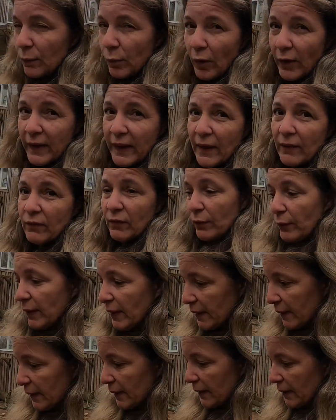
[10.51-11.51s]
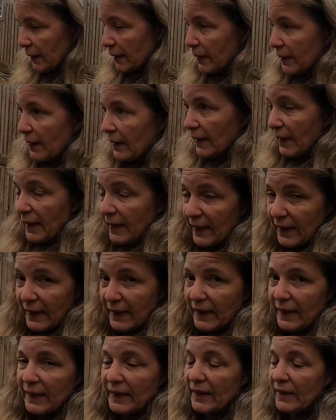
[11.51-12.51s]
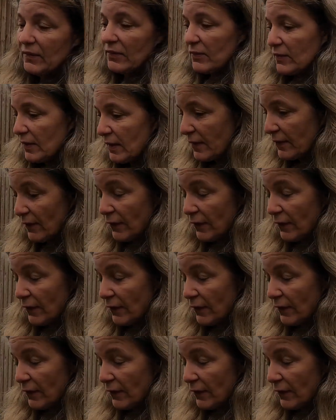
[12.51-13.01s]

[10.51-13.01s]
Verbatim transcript: Good morning, everyone. It is